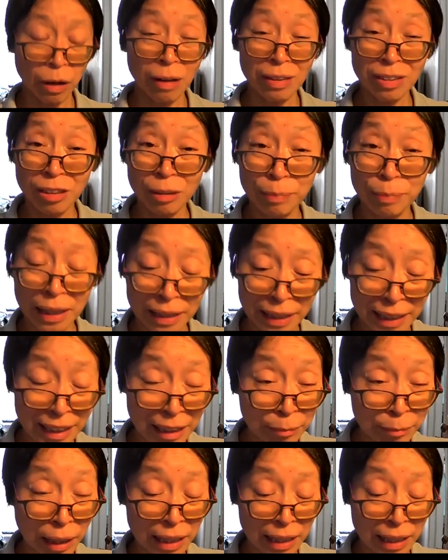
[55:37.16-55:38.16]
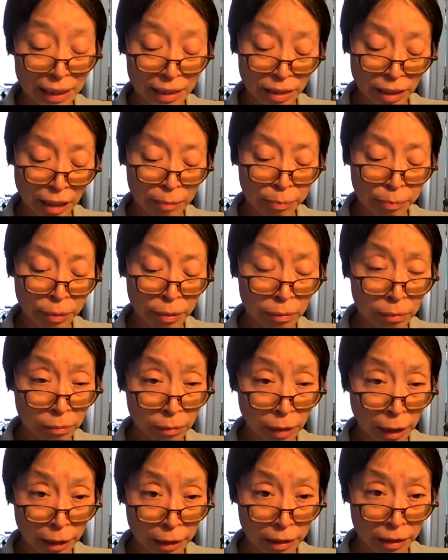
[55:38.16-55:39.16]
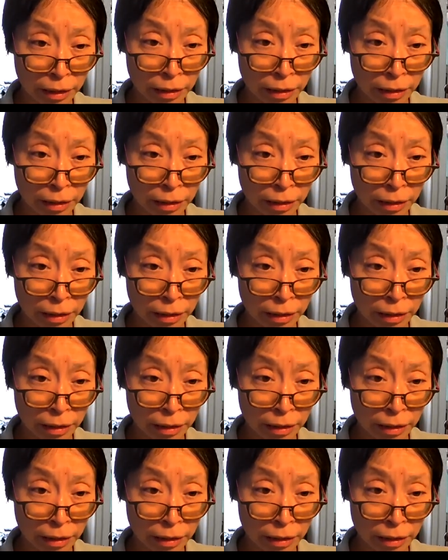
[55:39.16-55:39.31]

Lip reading: also by leading by example, like